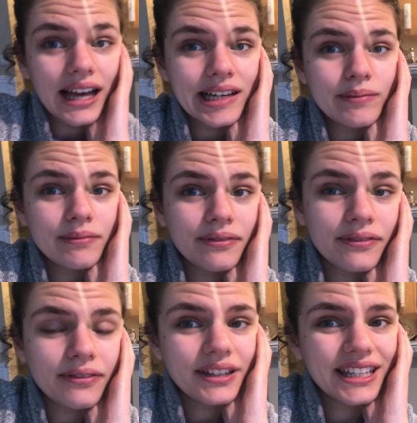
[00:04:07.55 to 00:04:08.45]
I am
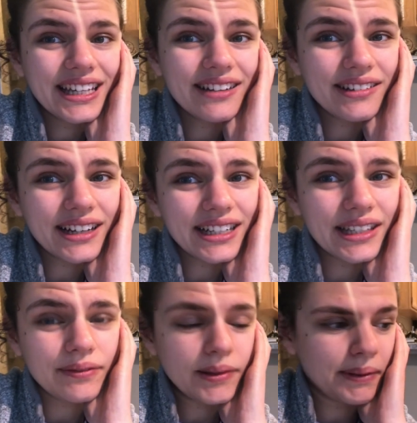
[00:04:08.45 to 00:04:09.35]
feeling kind
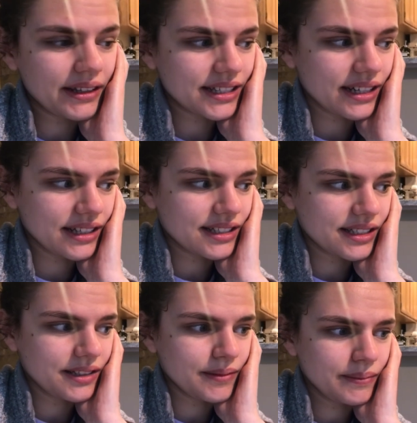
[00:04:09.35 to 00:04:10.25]
of iffy about this
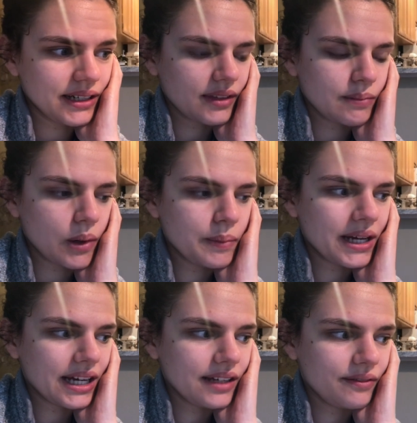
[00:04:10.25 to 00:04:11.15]
costume. I'm
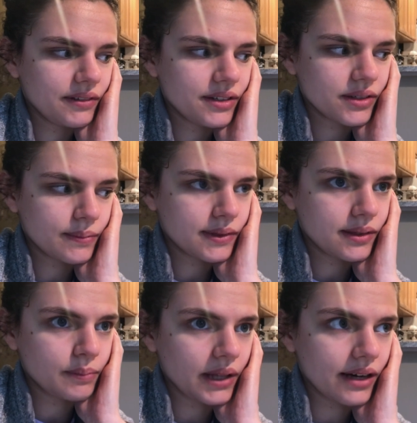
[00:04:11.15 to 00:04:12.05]
hoping I can finish up
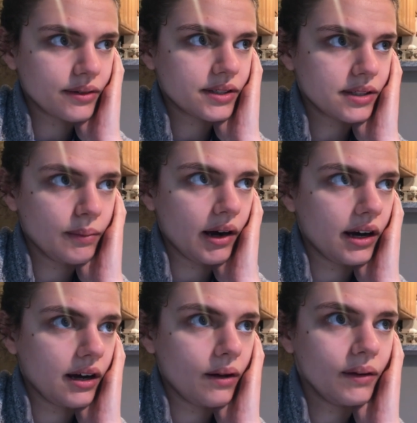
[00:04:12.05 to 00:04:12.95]
the blouse
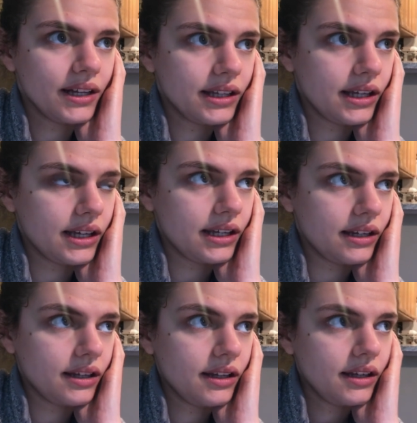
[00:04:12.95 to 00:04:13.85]
tomorrow and
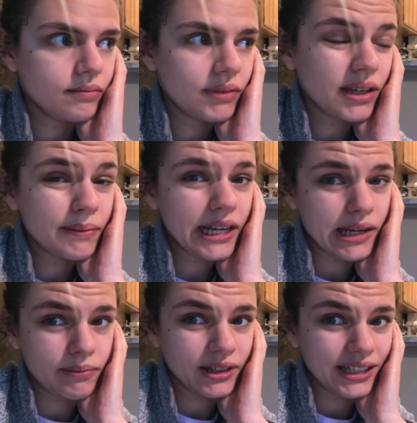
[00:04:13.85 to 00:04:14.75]
then make my
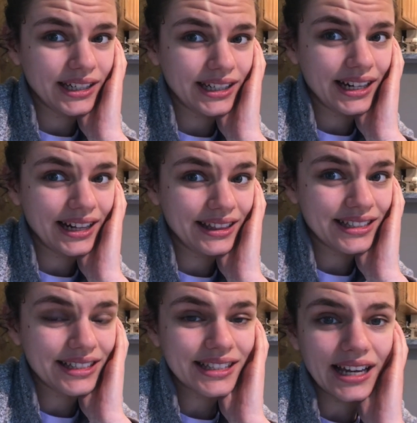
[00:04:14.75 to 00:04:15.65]
apron, and
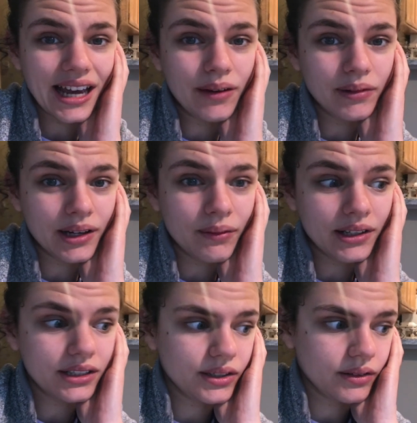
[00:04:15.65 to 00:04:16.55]
then decide what I
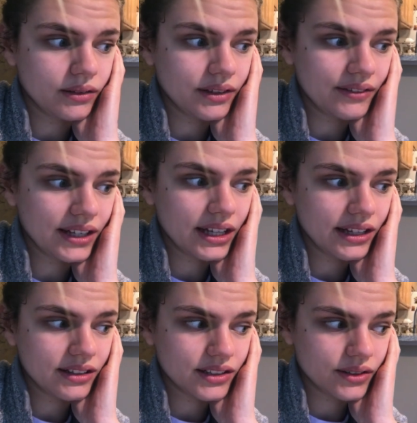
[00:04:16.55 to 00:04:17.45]
want to do, if I
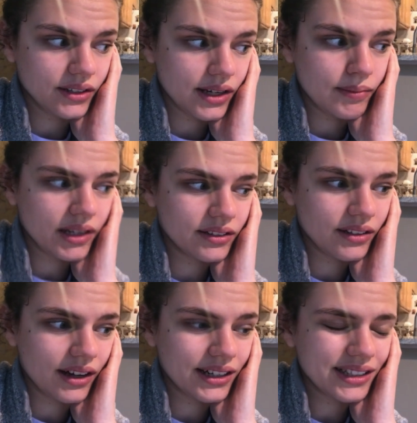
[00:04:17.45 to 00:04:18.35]
like the skirt I made or
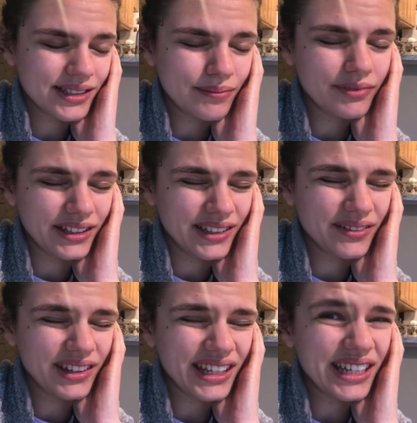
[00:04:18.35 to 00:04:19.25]
not, because I'm
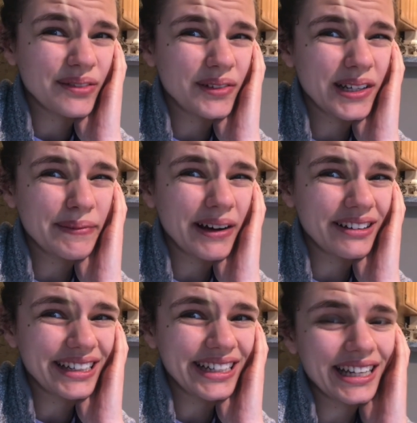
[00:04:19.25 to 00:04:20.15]
feeling really iffy
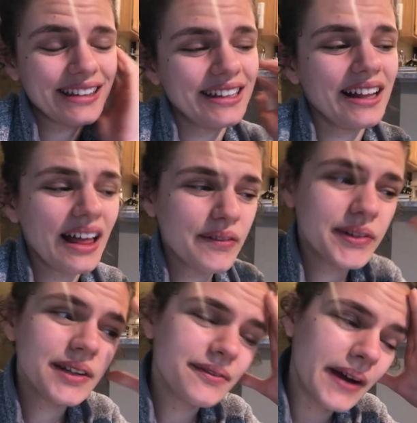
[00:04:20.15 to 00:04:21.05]
about it, and I think I'll
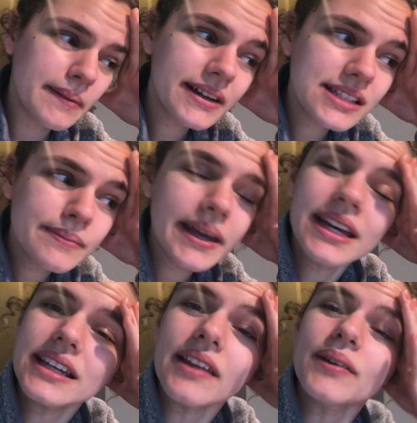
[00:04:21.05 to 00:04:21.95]
have enough fabric to
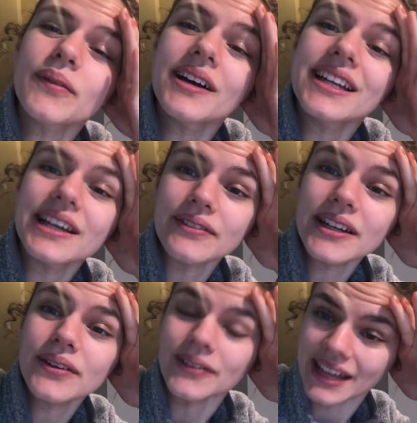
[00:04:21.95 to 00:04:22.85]
make another one
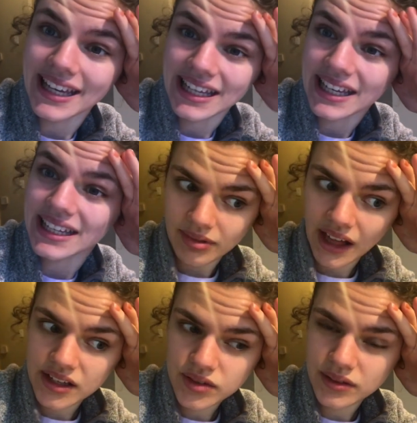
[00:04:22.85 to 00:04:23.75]
if I don't like it.
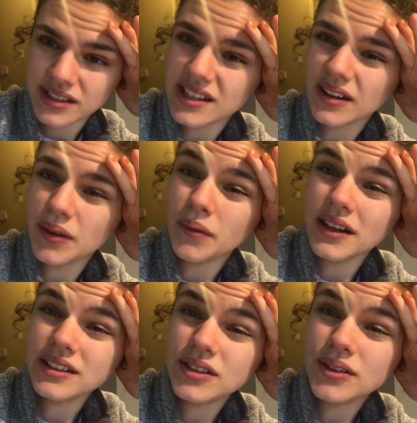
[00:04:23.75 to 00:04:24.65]
I just don't necessarily
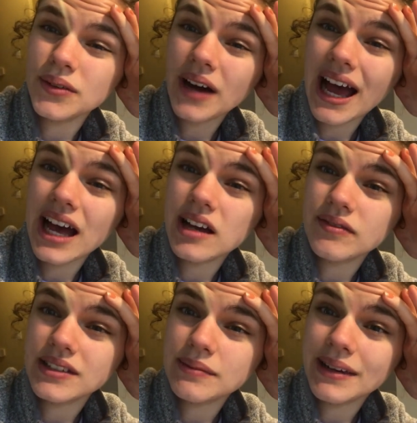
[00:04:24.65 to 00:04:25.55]
want to
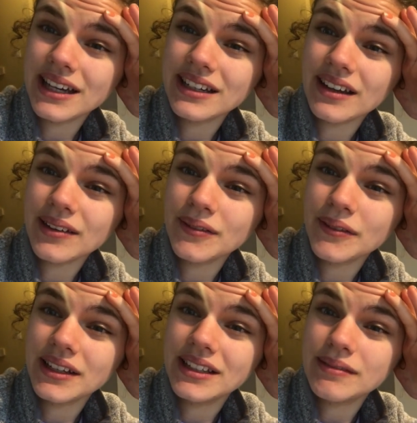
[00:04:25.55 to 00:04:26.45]
have to make another
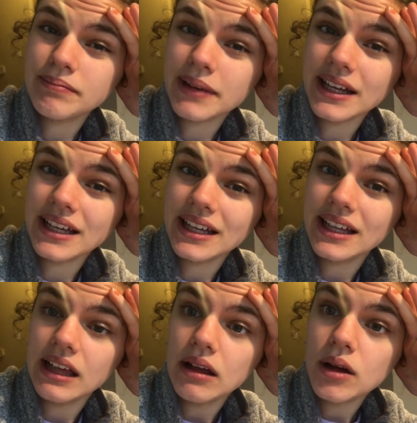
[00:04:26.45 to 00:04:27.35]
one, but
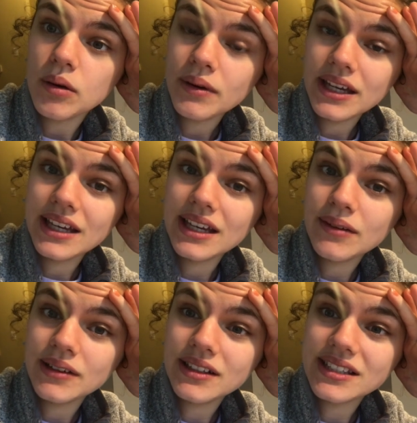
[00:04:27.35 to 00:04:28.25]

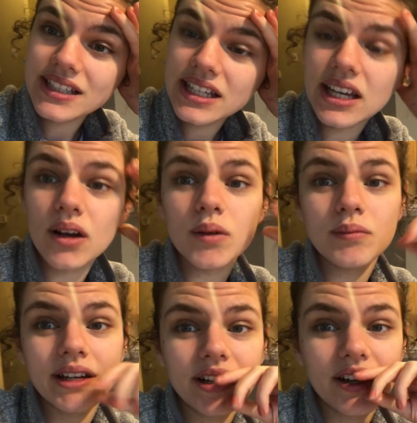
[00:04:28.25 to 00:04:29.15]
we will see. Oh
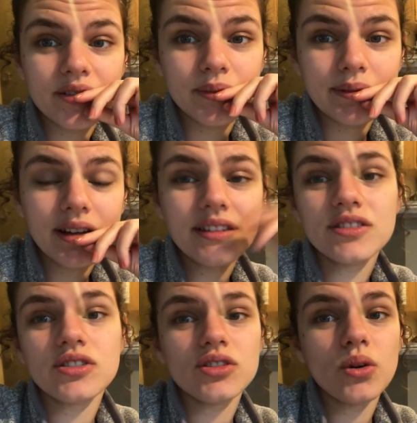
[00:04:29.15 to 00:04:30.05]
my gosh, my mouth
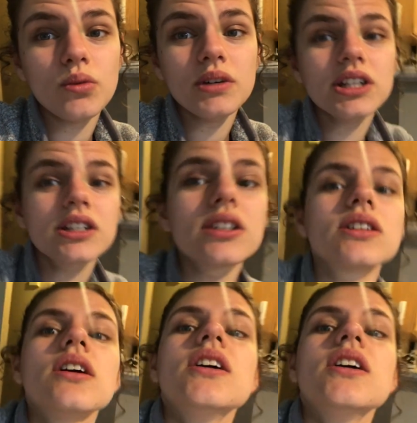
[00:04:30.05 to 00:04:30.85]
is just so weird.